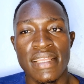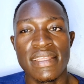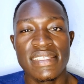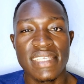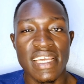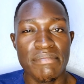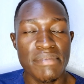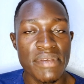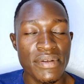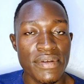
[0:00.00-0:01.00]
this can be
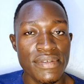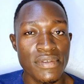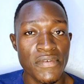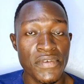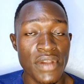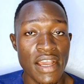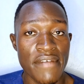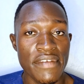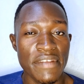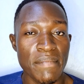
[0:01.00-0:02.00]
because of you
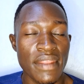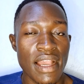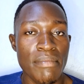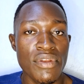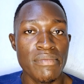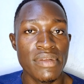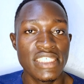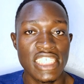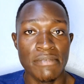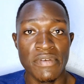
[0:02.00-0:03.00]
having abnormal
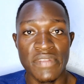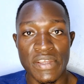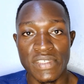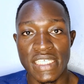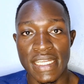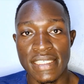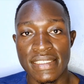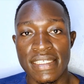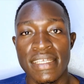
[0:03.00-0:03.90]
shape of the uterus,